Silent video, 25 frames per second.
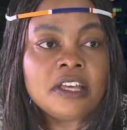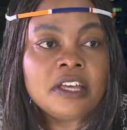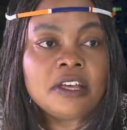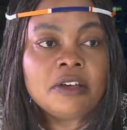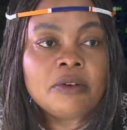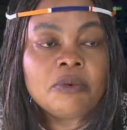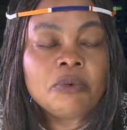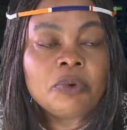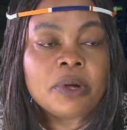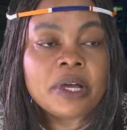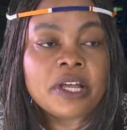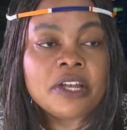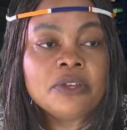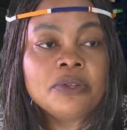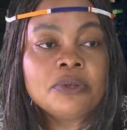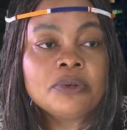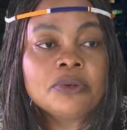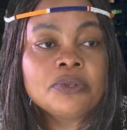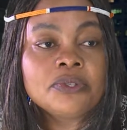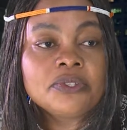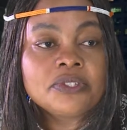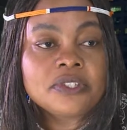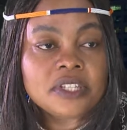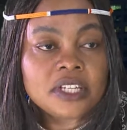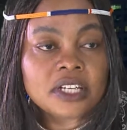when you
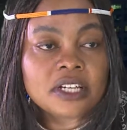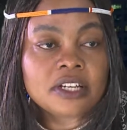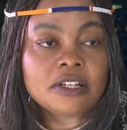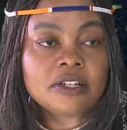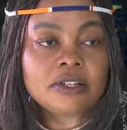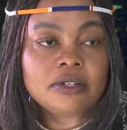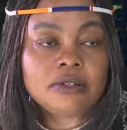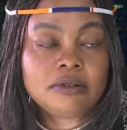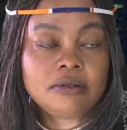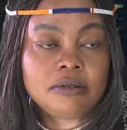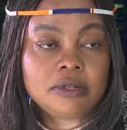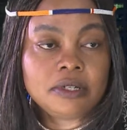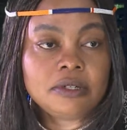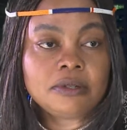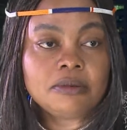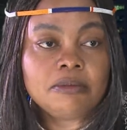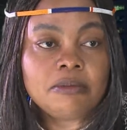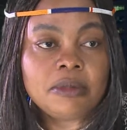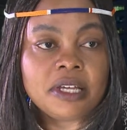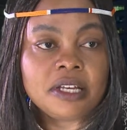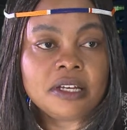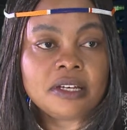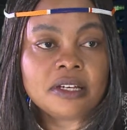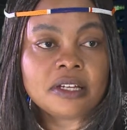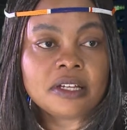seek
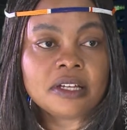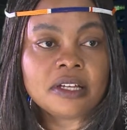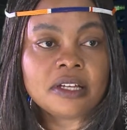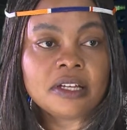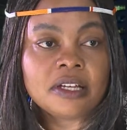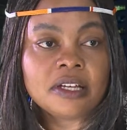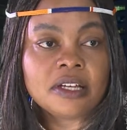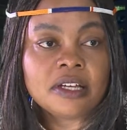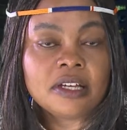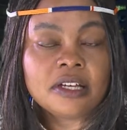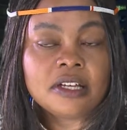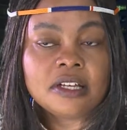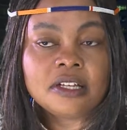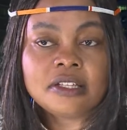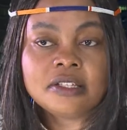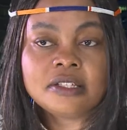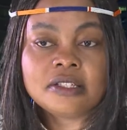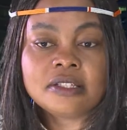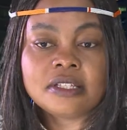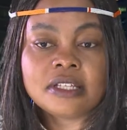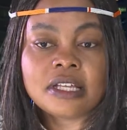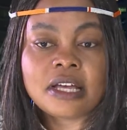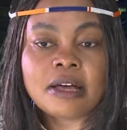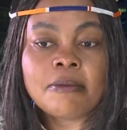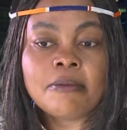treatment,
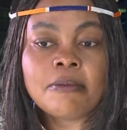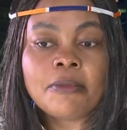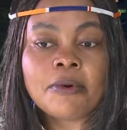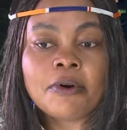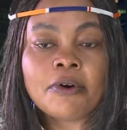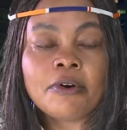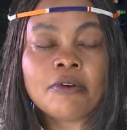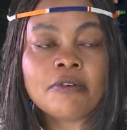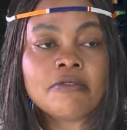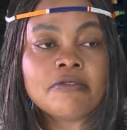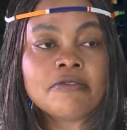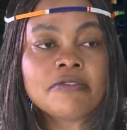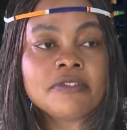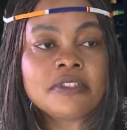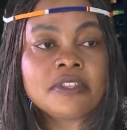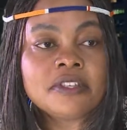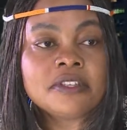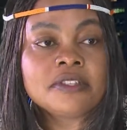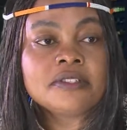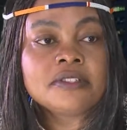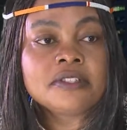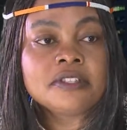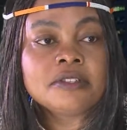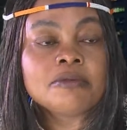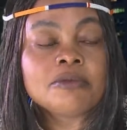some of
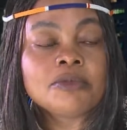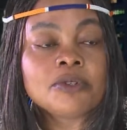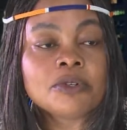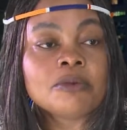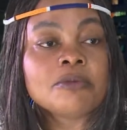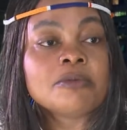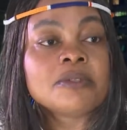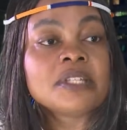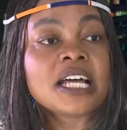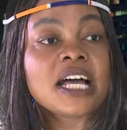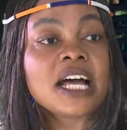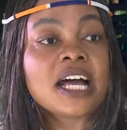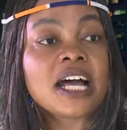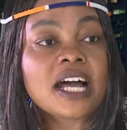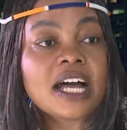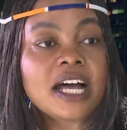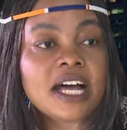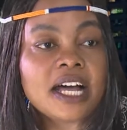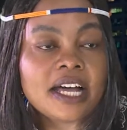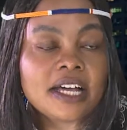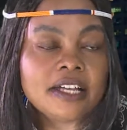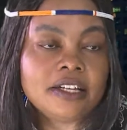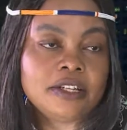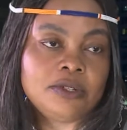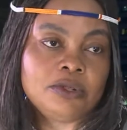these symptoms are
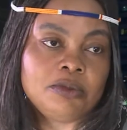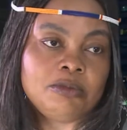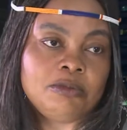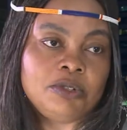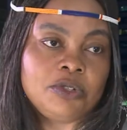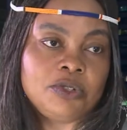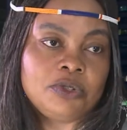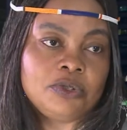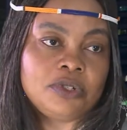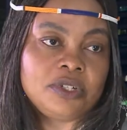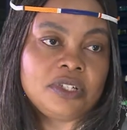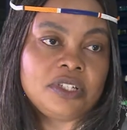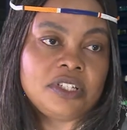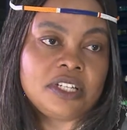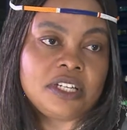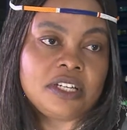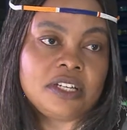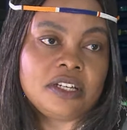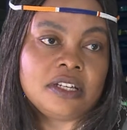hard to be treated